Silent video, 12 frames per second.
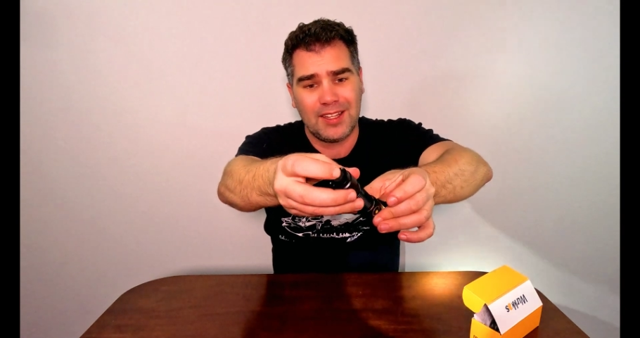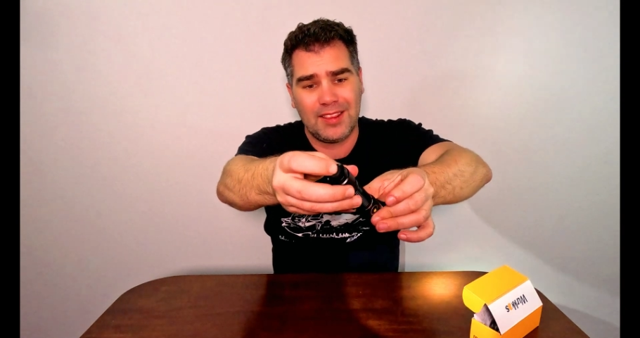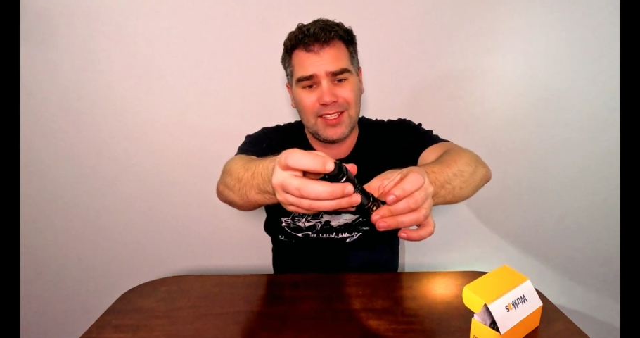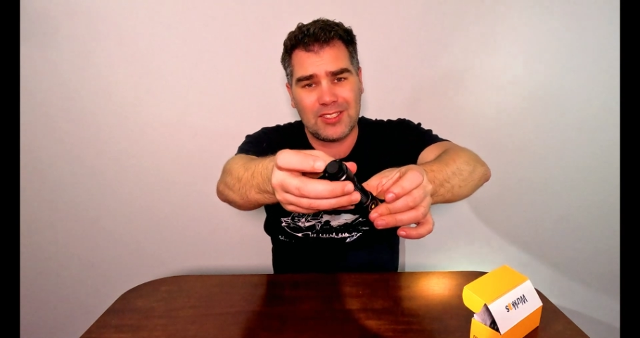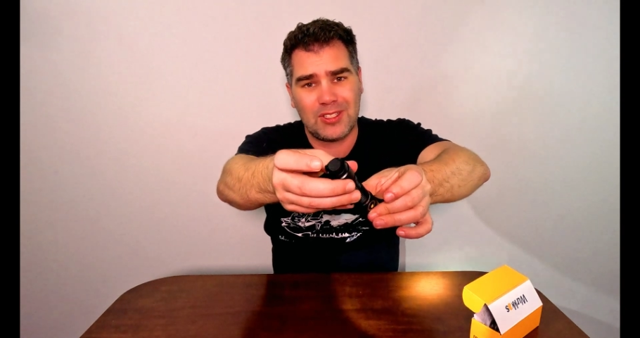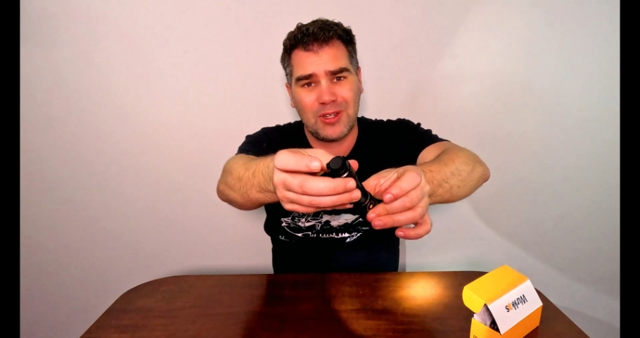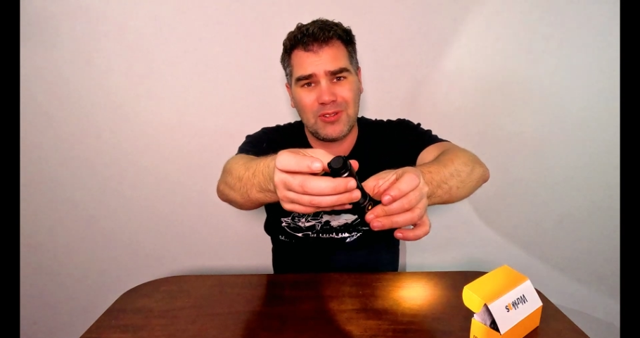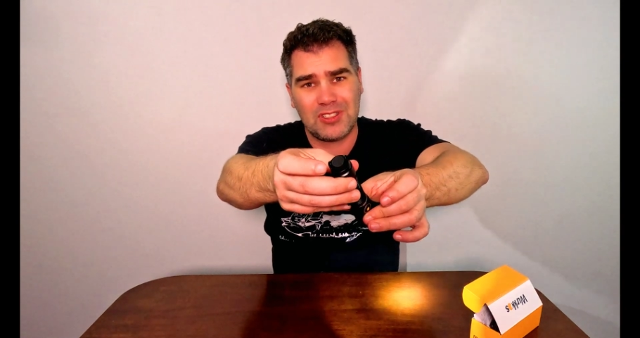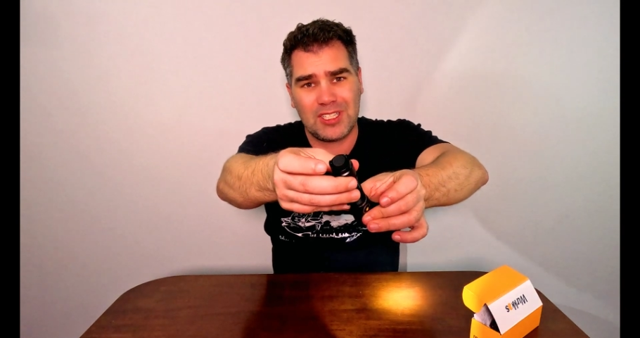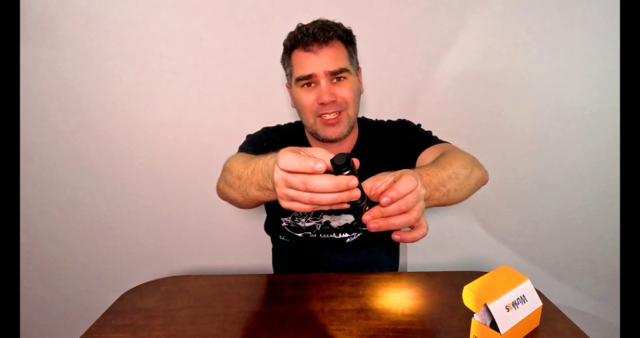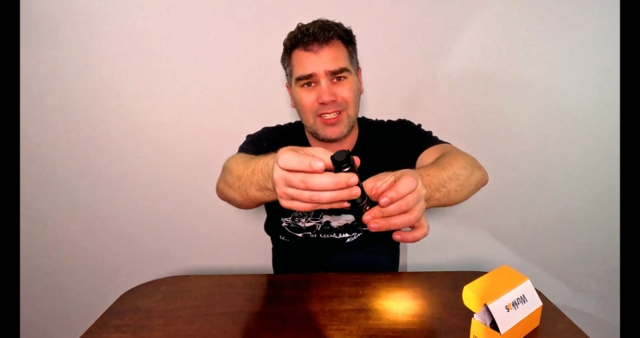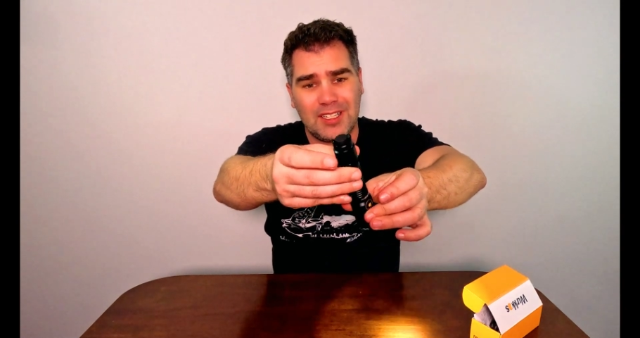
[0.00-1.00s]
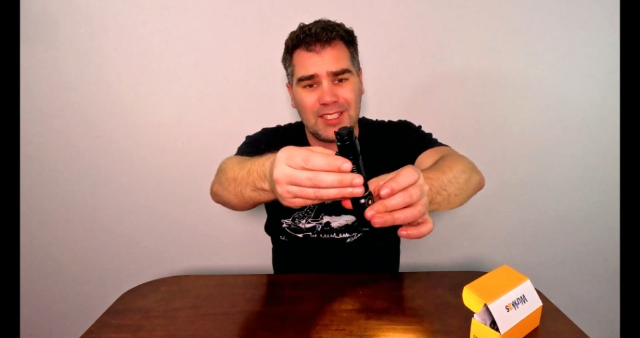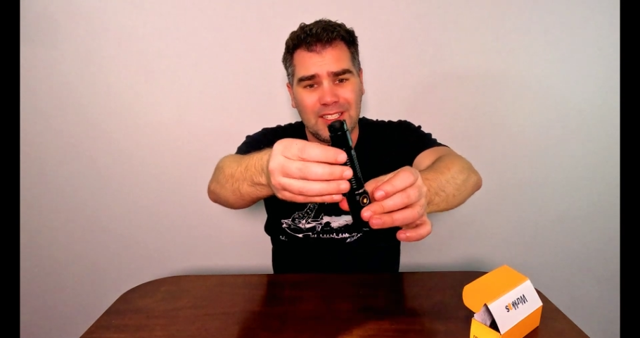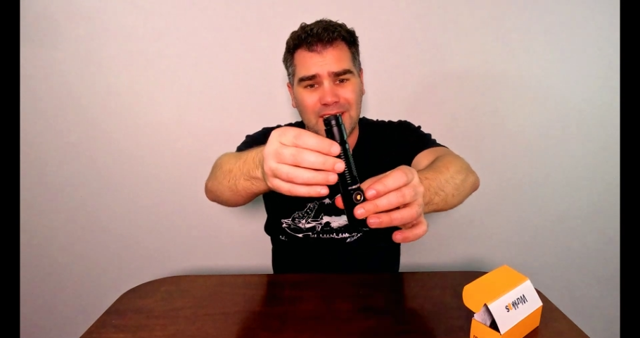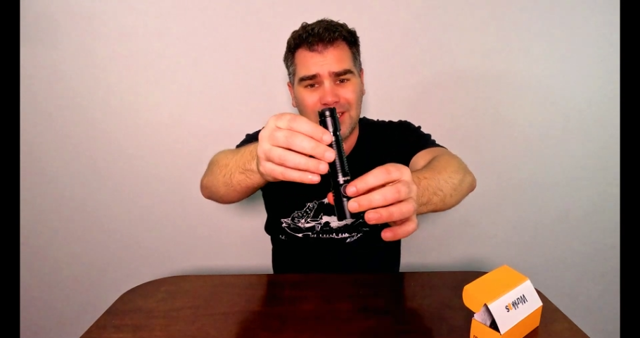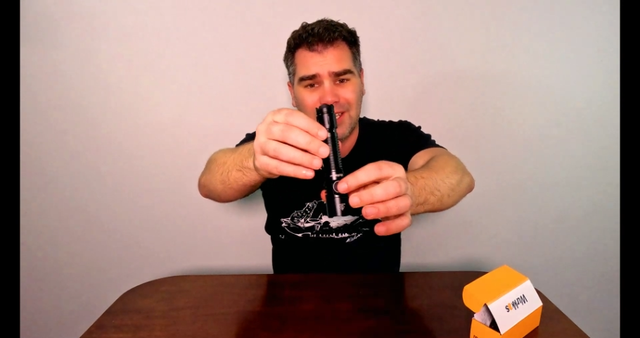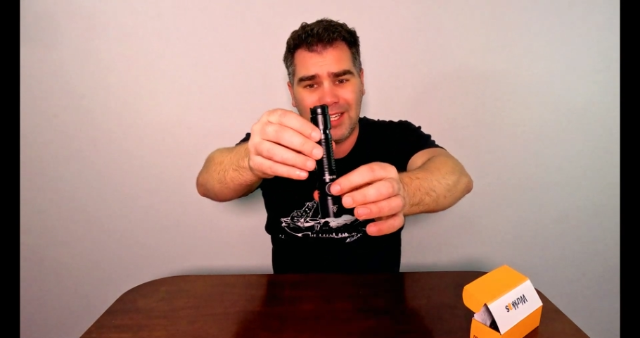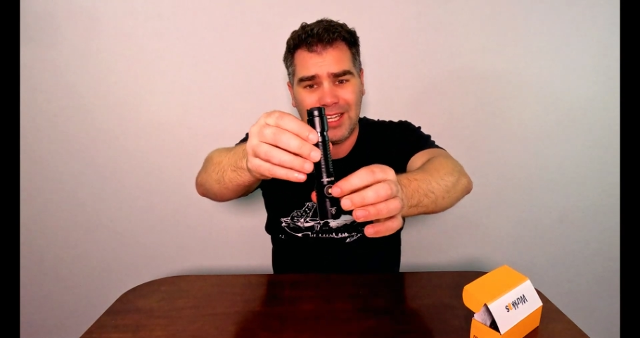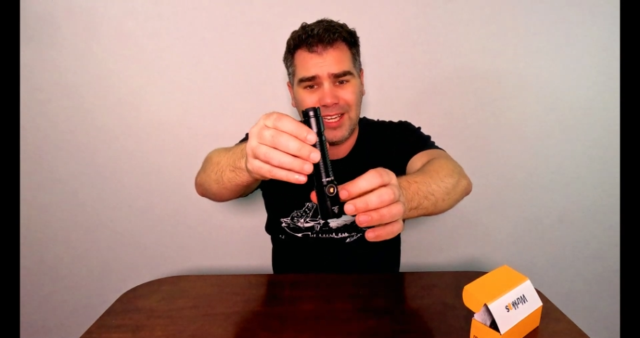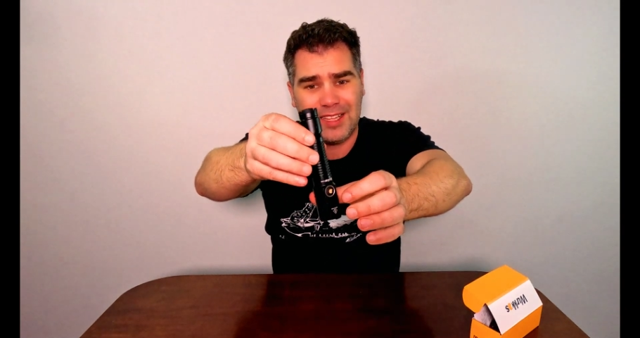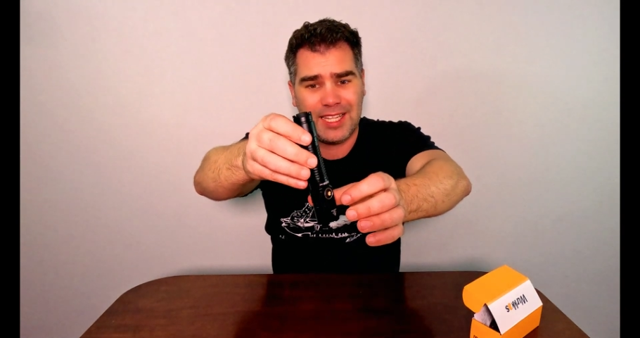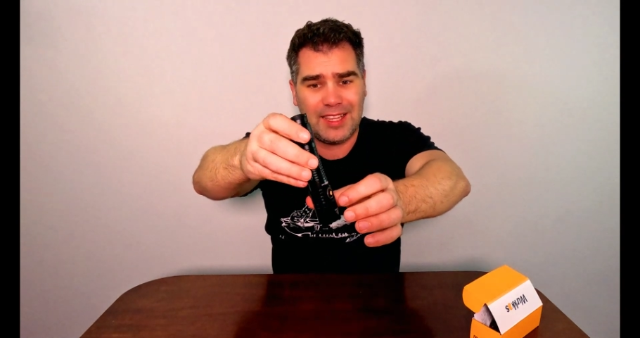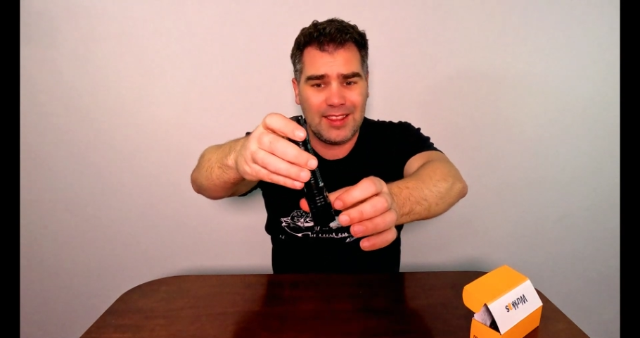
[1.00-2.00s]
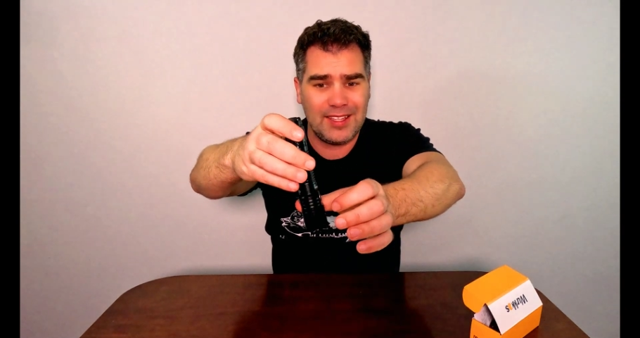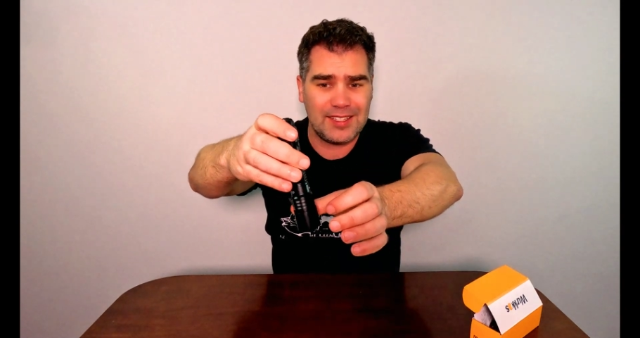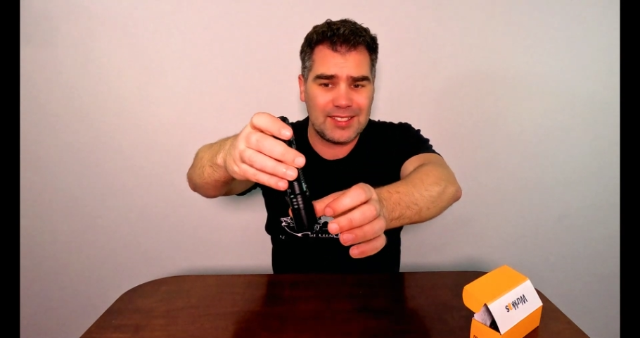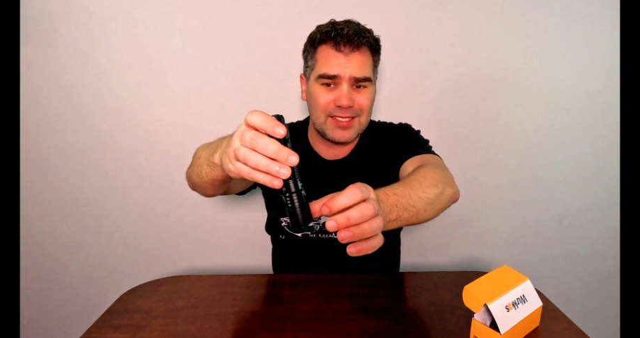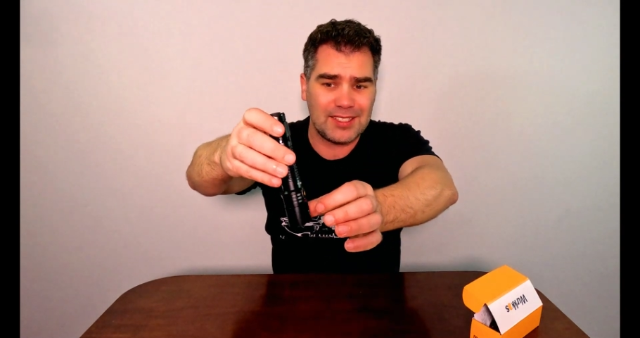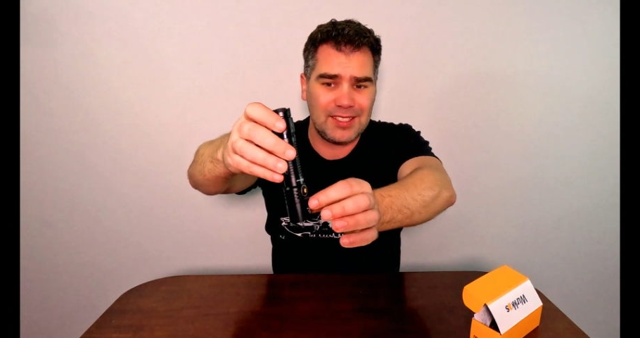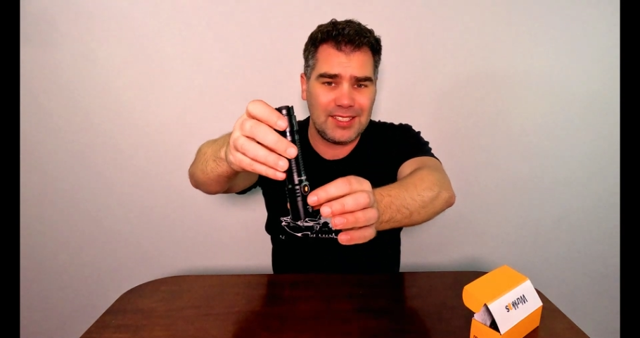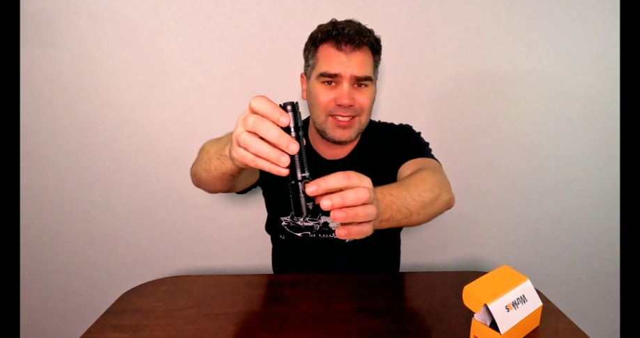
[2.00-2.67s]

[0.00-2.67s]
this turns it on, and then this